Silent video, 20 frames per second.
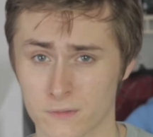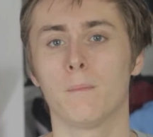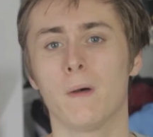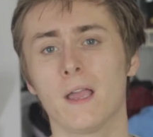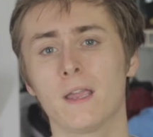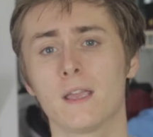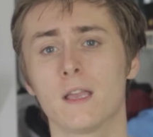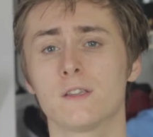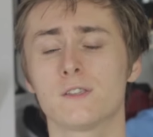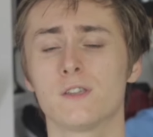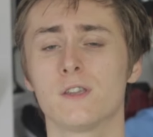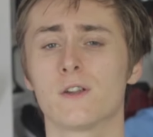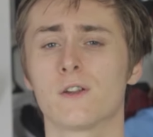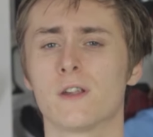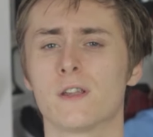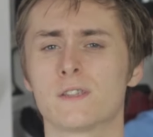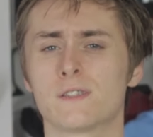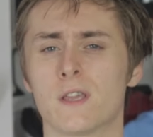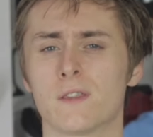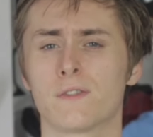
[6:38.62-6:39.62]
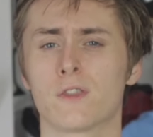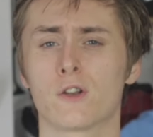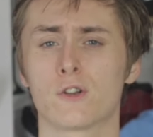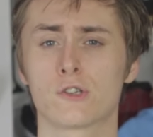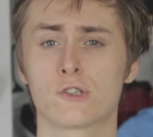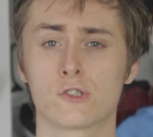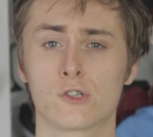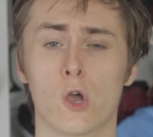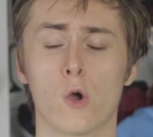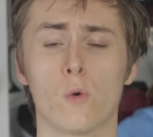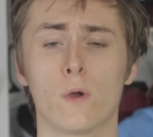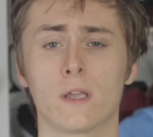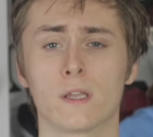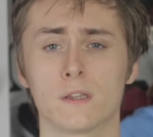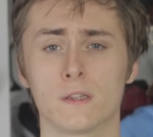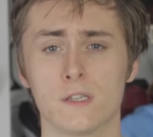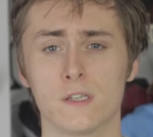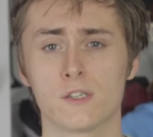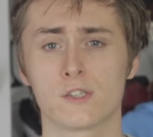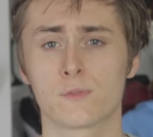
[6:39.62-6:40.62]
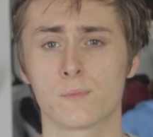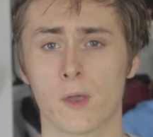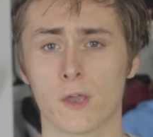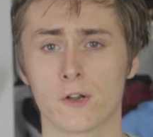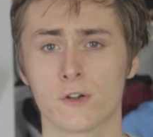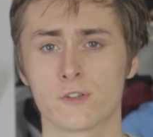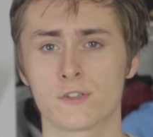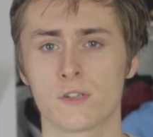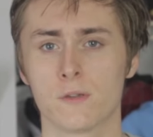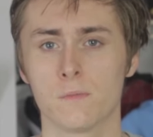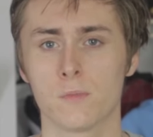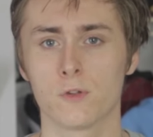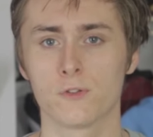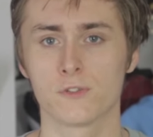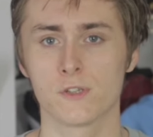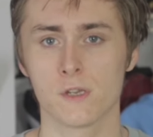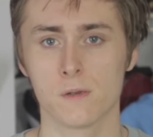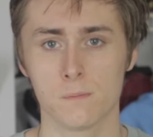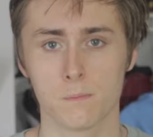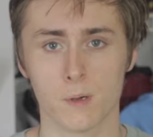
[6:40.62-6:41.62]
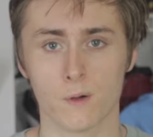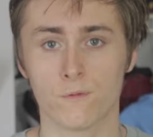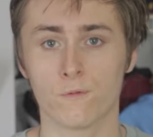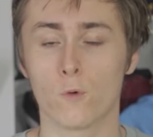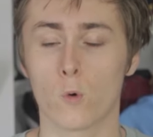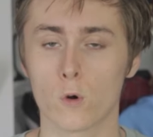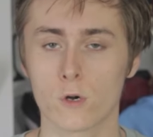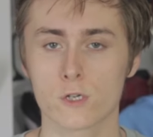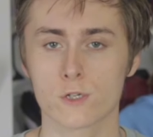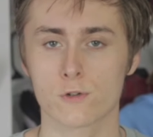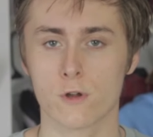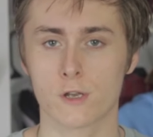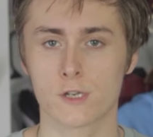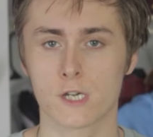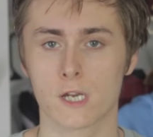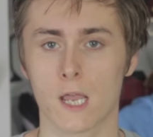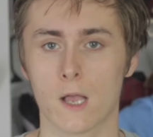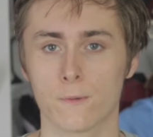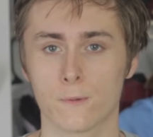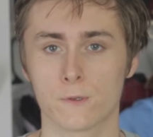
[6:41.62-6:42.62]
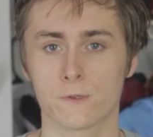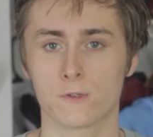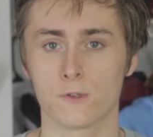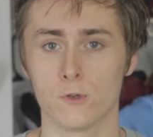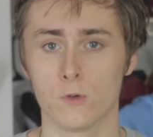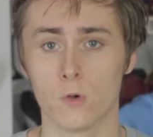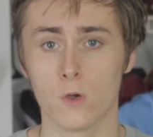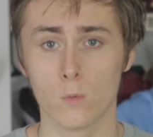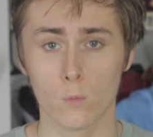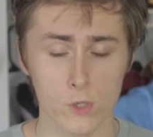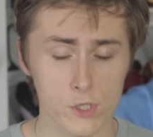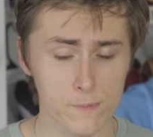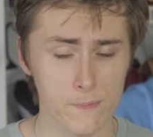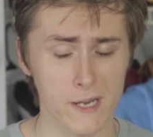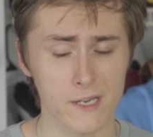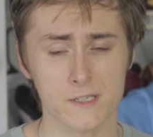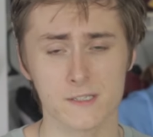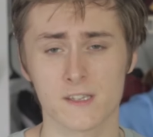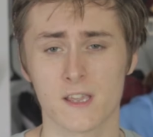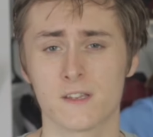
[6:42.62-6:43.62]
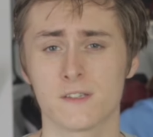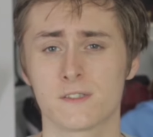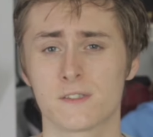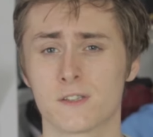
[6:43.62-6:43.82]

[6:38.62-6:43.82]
My guess here is that they're sewing these spider symbols in before stretching out the suit, which makes sense.